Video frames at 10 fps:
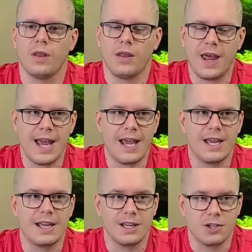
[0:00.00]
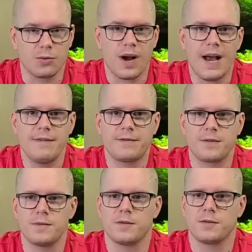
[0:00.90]
they can derive it
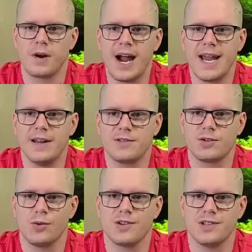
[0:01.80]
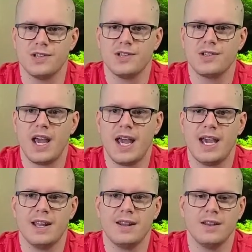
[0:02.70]
from a variety of sources,
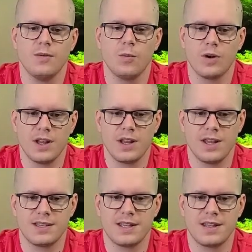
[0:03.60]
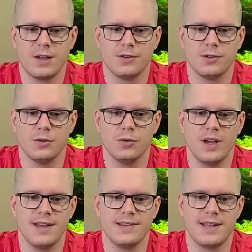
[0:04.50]
and one of the things that they'll do
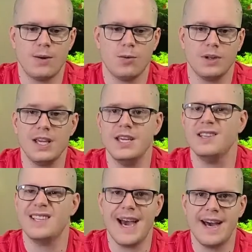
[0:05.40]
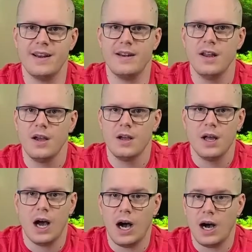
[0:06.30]
is they will eat dead
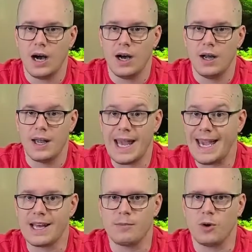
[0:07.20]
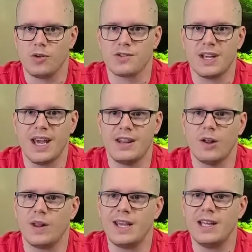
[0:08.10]
uh, animals, and
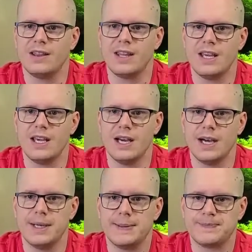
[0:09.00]
they'll eat the uh,